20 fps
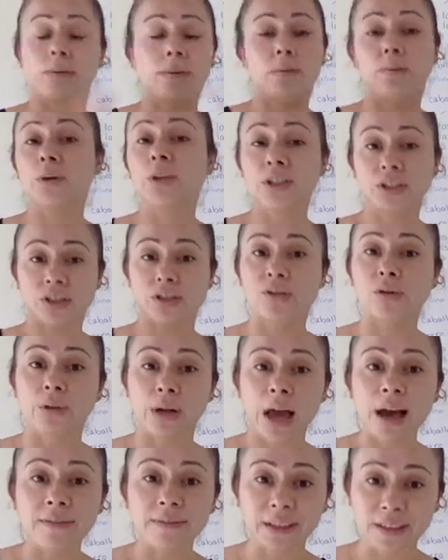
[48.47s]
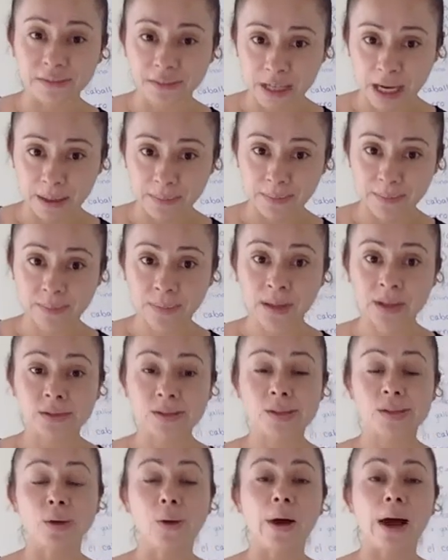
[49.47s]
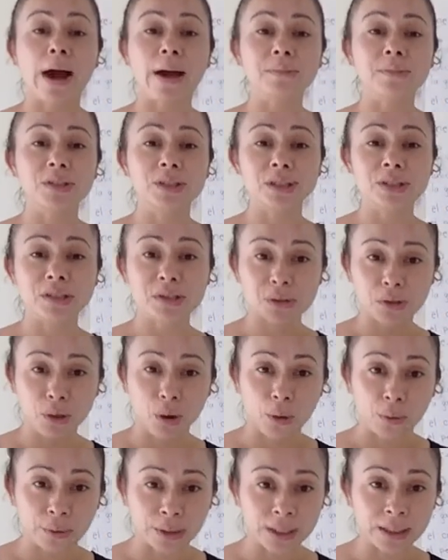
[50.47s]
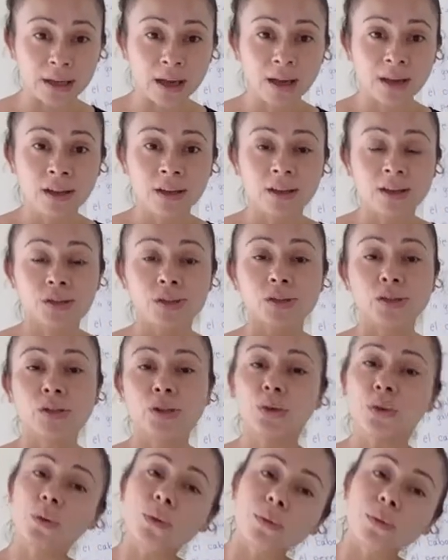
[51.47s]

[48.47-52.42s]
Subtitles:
we just don't have enough time. So I'm just going to